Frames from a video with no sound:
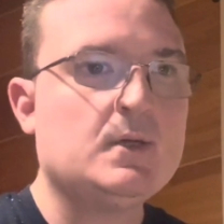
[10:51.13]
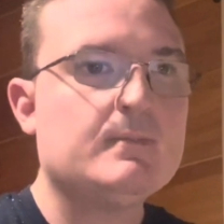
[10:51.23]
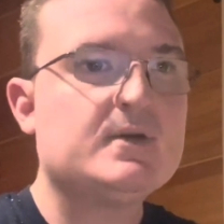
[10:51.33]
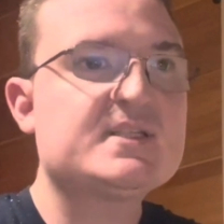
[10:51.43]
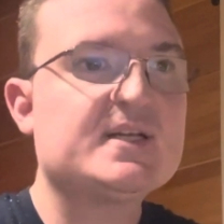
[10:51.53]

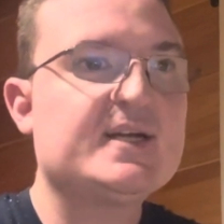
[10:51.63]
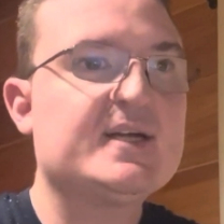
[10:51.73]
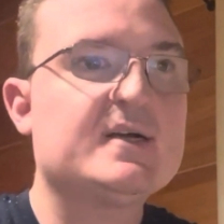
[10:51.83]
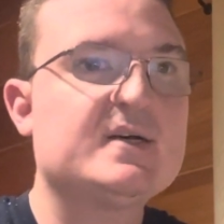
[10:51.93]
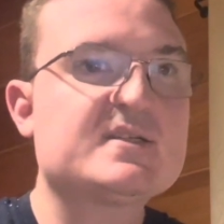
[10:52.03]
plus like
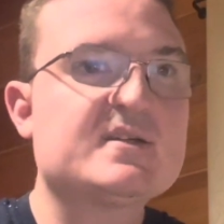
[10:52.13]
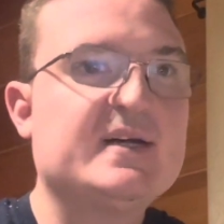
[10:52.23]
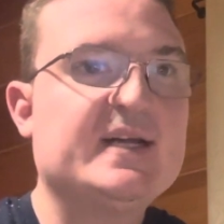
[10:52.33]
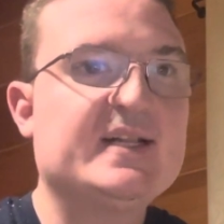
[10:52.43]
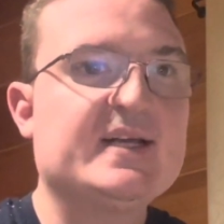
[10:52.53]
also
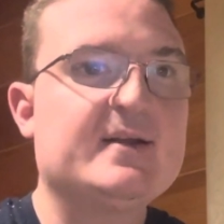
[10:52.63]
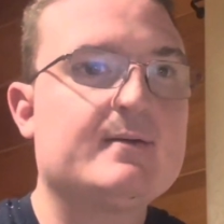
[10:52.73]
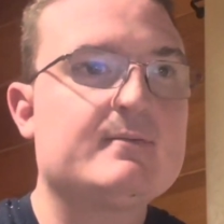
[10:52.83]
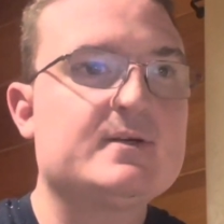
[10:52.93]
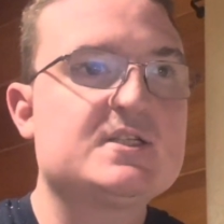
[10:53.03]
I think,
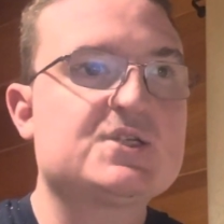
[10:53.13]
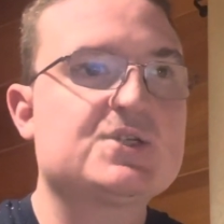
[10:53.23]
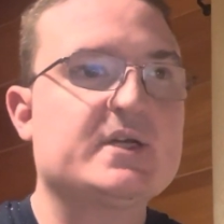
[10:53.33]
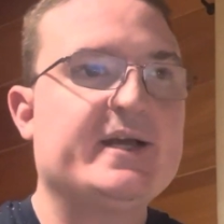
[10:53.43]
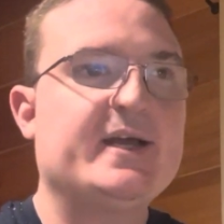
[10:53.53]

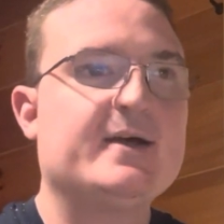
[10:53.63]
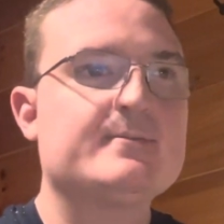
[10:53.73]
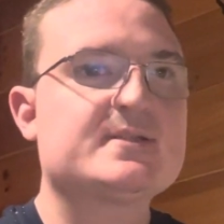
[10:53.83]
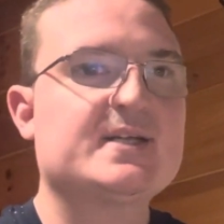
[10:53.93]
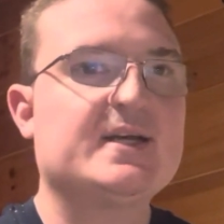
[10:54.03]
which
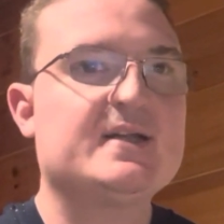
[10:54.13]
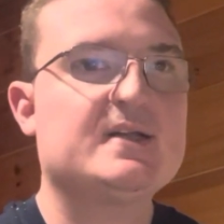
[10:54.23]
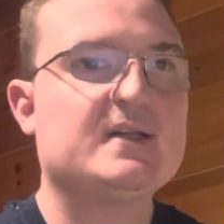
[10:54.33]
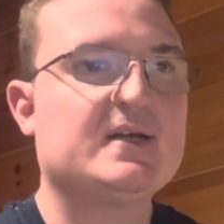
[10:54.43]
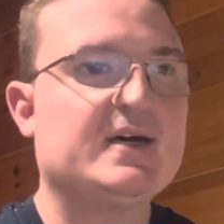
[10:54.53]
helps out a
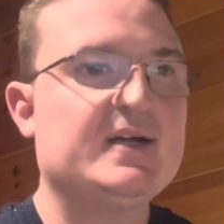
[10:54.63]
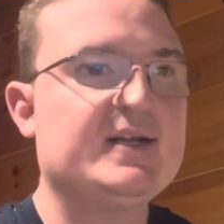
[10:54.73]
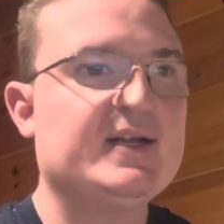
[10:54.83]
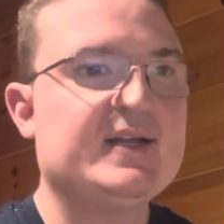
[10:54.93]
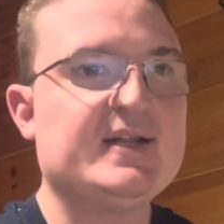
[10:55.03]
lot
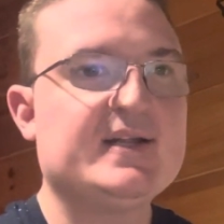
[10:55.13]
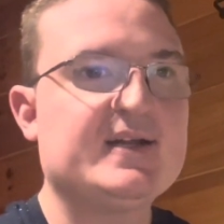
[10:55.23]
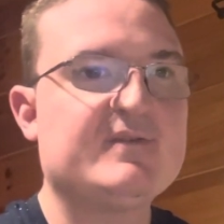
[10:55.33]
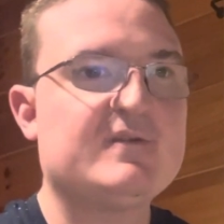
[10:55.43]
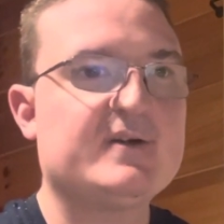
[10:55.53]
in the
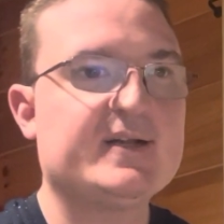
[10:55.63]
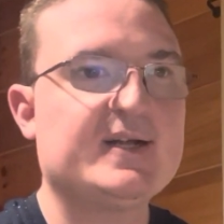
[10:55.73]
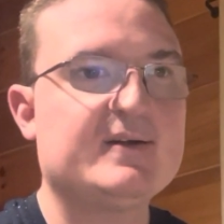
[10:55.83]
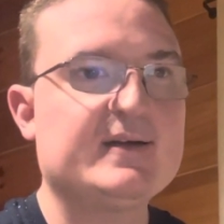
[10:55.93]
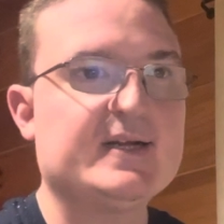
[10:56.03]
different
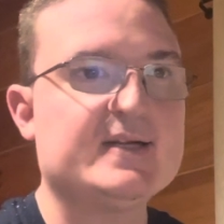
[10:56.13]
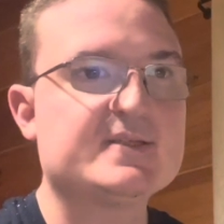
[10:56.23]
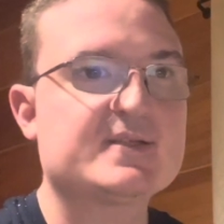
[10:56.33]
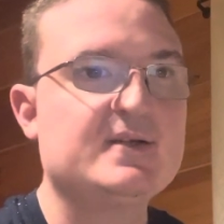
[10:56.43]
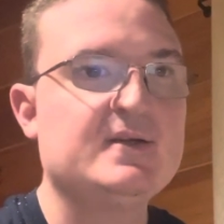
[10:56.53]

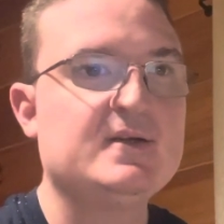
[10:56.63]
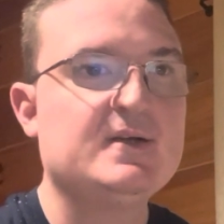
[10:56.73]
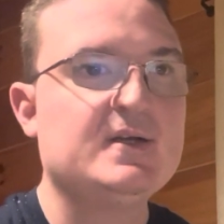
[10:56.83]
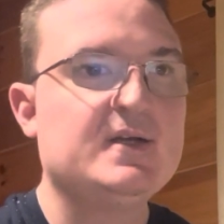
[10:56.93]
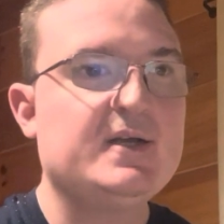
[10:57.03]
areas,
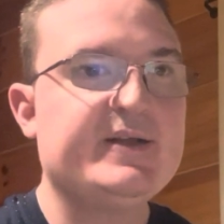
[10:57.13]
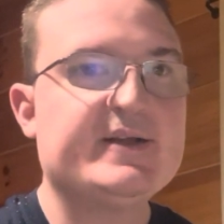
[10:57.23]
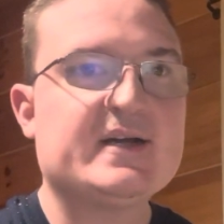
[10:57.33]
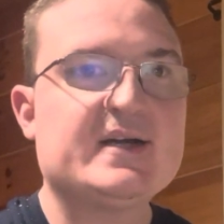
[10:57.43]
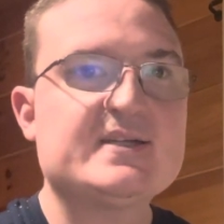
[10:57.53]
you
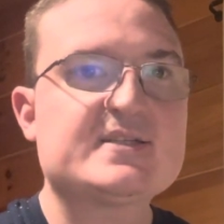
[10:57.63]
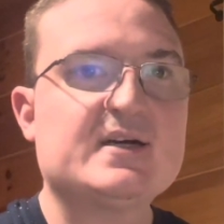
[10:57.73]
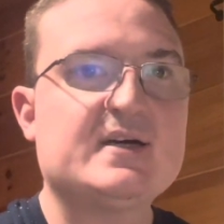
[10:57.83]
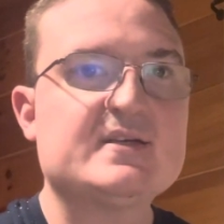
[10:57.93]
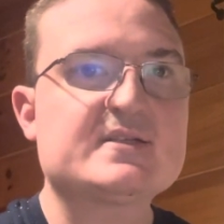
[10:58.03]
guys
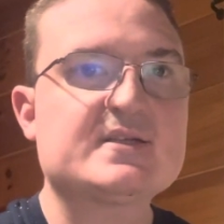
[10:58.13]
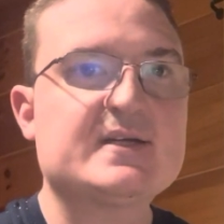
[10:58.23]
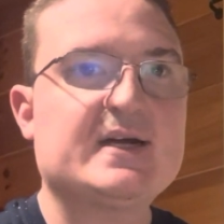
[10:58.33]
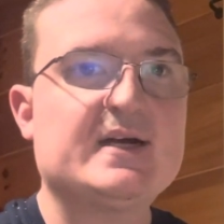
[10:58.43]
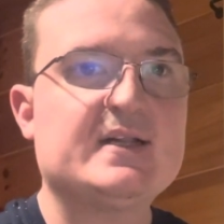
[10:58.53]
also
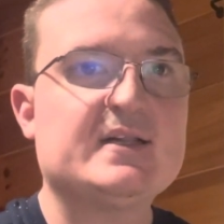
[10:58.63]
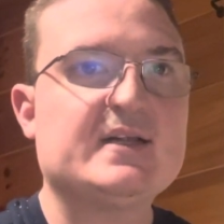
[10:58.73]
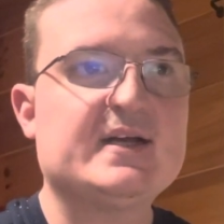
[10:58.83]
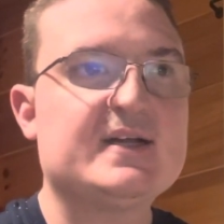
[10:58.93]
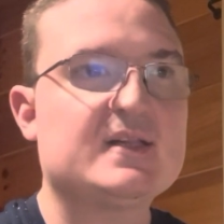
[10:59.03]
got
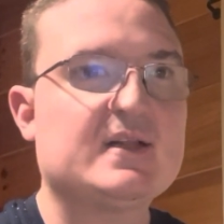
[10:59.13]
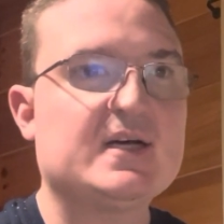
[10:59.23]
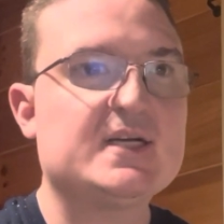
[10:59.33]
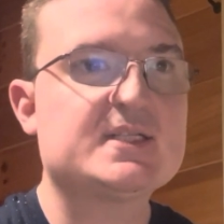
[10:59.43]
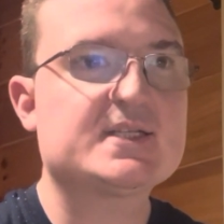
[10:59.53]
like
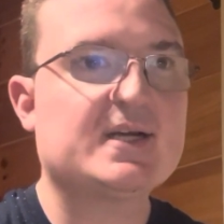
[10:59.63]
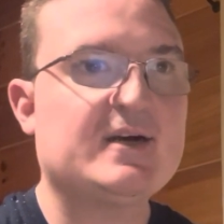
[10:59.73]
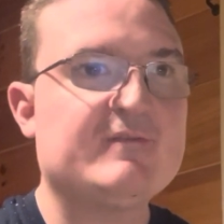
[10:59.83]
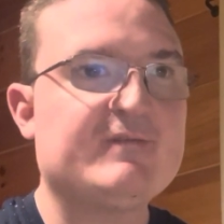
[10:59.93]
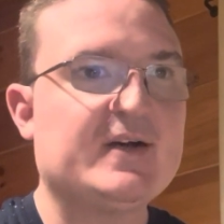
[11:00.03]
lots
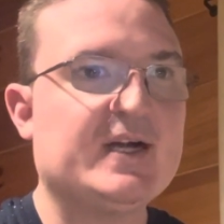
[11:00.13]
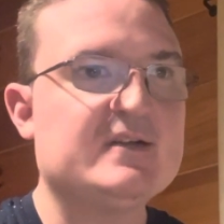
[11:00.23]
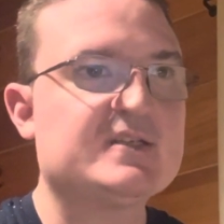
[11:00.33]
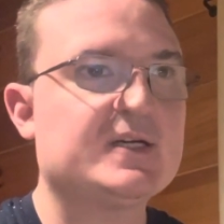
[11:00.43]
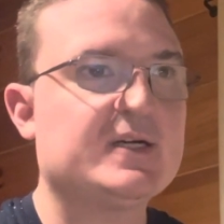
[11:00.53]
of fire
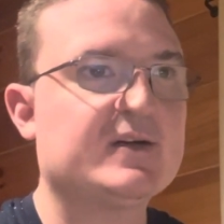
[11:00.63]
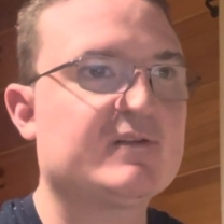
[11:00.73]
talk